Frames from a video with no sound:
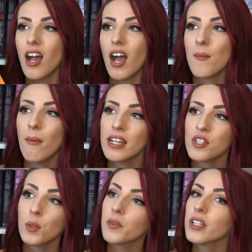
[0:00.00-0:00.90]
I might
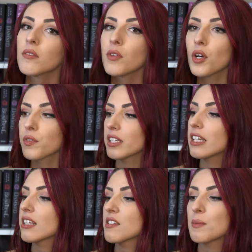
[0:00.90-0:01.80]
do a reading vlog
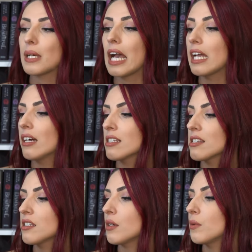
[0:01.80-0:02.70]
reading this, but I
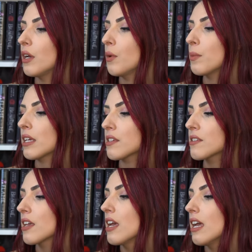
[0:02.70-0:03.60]
honestly don't know
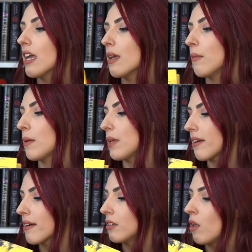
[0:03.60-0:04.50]
because it might be
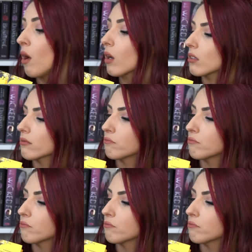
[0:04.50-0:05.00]
kind of long.